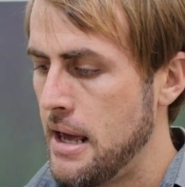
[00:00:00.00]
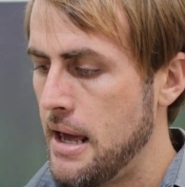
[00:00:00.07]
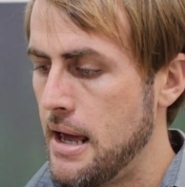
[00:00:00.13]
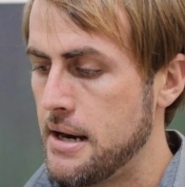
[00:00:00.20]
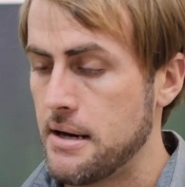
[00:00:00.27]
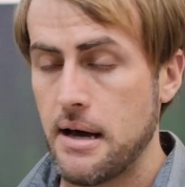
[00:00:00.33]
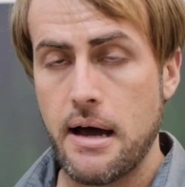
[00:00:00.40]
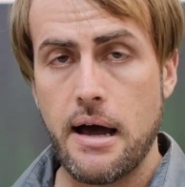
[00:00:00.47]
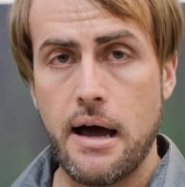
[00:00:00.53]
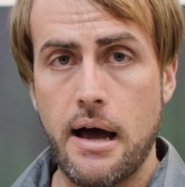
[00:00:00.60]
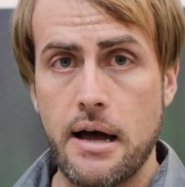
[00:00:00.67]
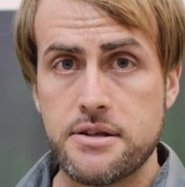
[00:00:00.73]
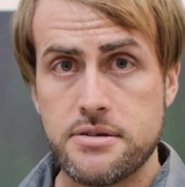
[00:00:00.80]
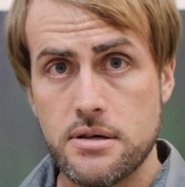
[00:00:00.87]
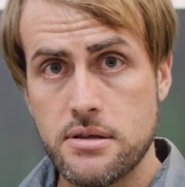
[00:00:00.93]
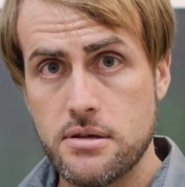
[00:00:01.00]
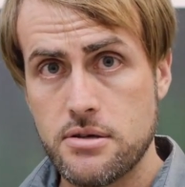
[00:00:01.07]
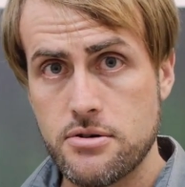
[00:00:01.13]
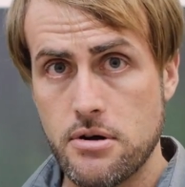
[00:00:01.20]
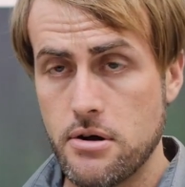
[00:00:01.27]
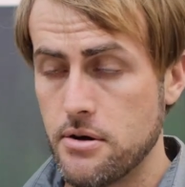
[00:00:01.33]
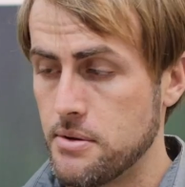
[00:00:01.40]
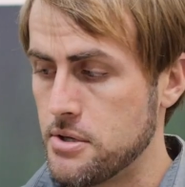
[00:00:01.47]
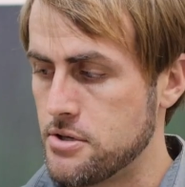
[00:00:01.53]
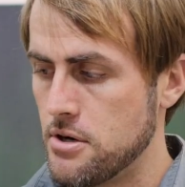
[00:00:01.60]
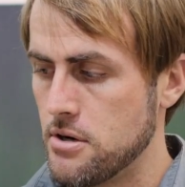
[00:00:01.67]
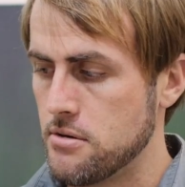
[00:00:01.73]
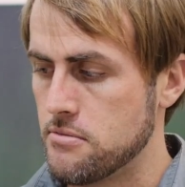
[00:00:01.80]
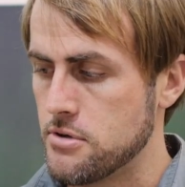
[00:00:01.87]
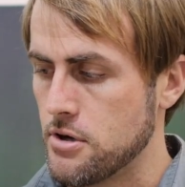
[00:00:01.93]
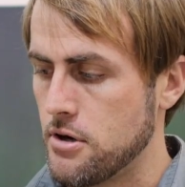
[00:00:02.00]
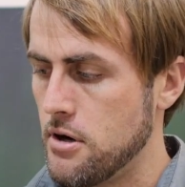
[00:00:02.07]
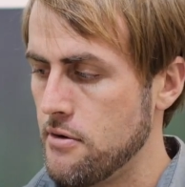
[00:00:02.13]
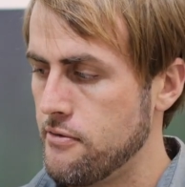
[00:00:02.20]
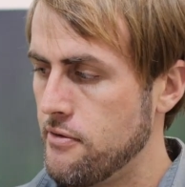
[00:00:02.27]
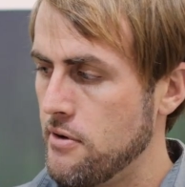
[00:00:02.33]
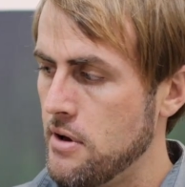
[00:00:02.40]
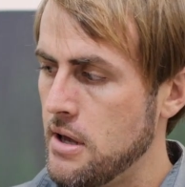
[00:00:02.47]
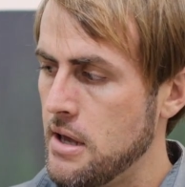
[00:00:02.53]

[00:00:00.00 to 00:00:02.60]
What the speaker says: and I took the drone took off,